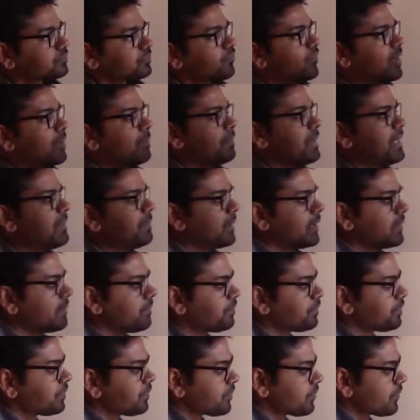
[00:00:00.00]
when
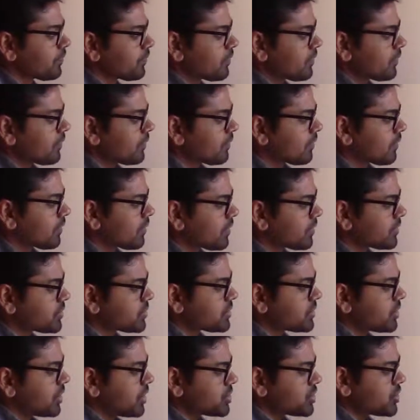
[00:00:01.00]
people
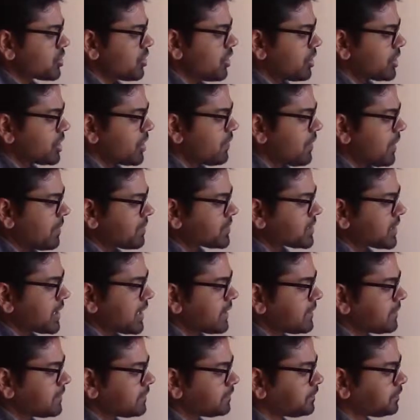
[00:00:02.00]
search on your
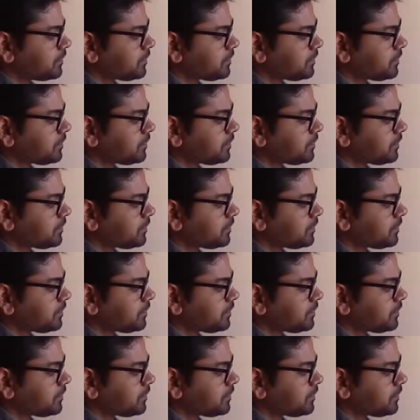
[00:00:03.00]
website